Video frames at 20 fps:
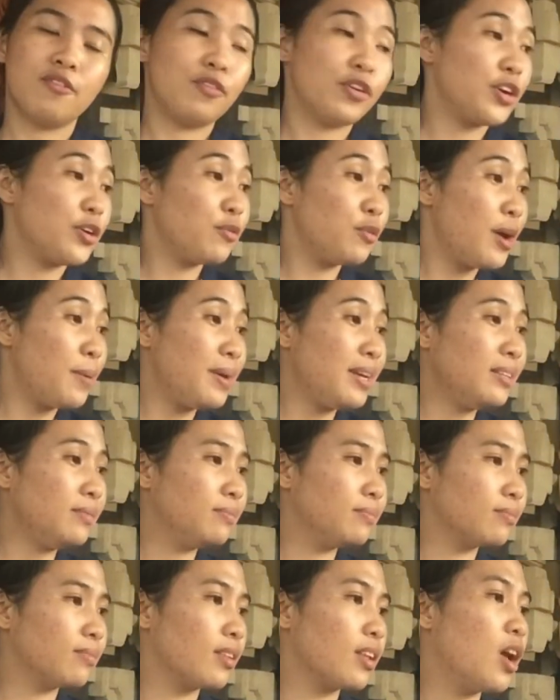For the women,
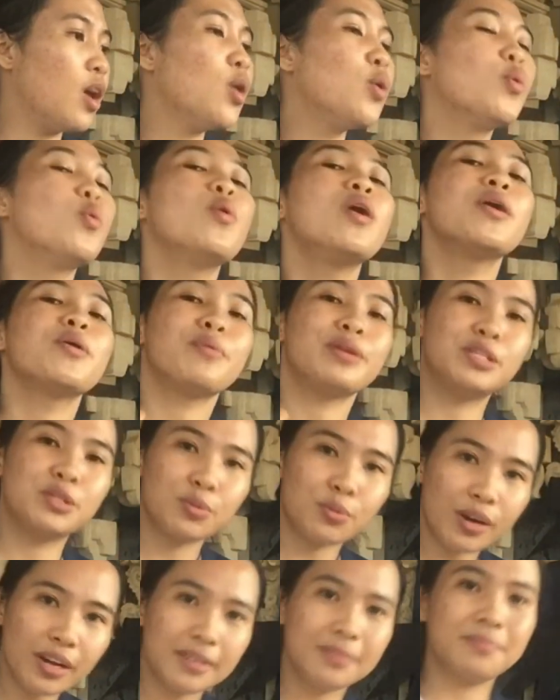wear
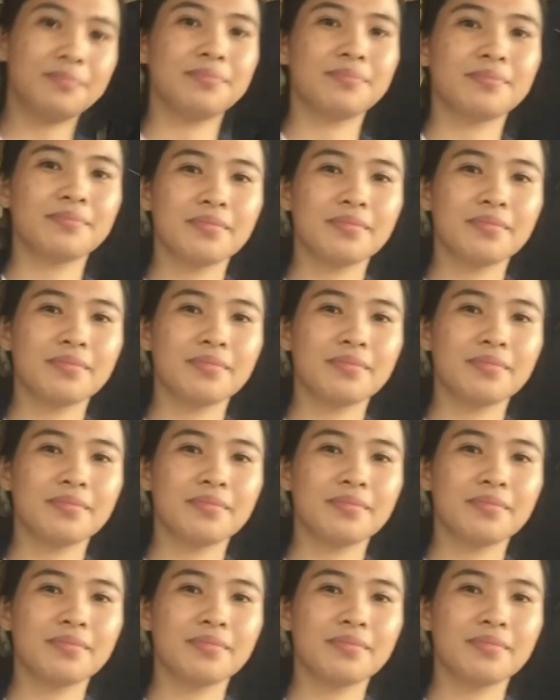what you want.